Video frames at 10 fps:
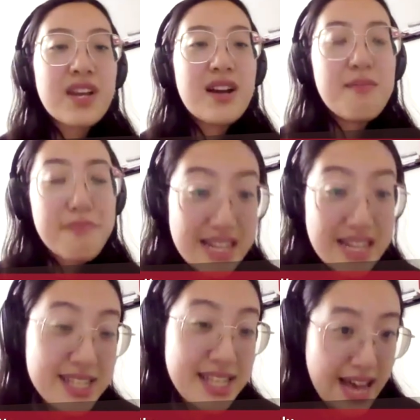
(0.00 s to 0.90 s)

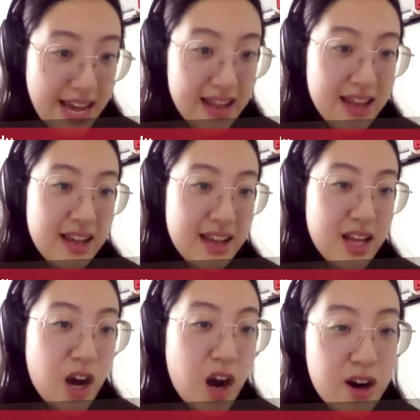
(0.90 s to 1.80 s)
means that
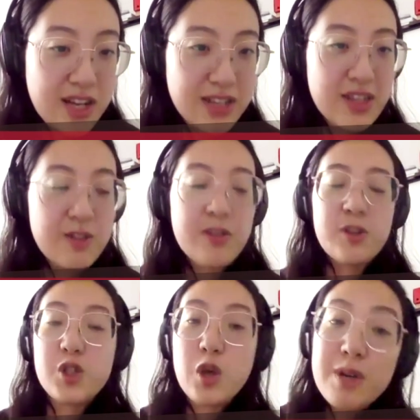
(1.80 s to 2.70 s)
artists that there's
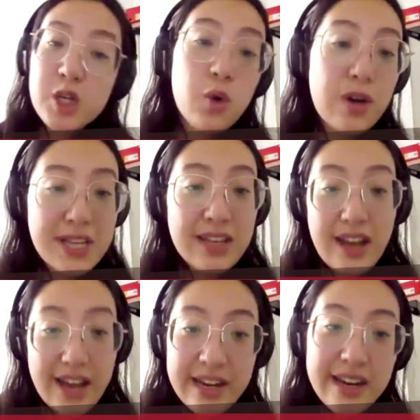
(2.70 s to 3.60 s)
just so much noise
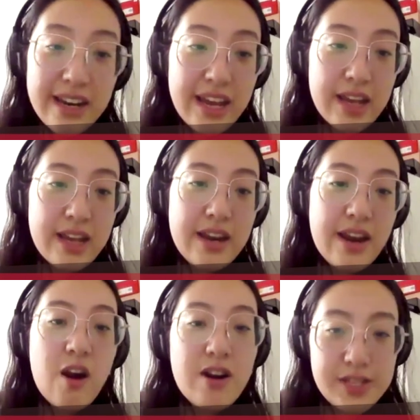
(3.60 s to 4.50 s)
online and
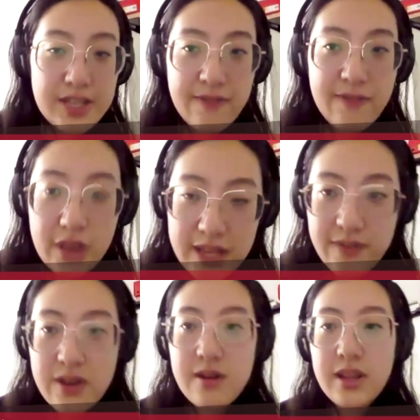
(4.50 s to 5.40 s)
artists like feel
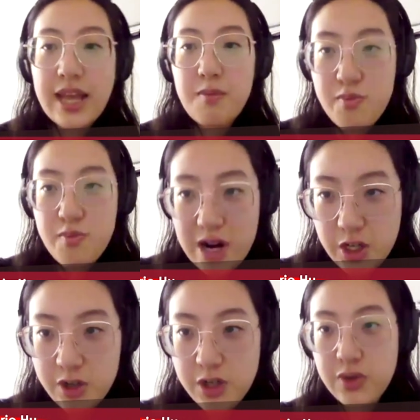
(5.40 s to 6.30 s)
even like more
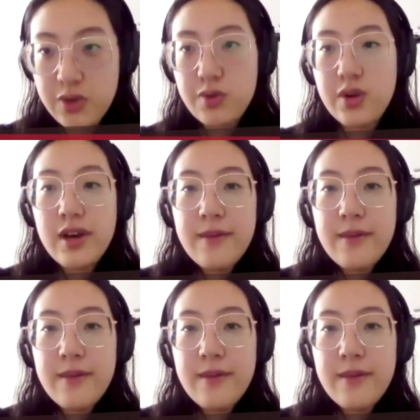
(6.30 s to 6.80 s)
pressure to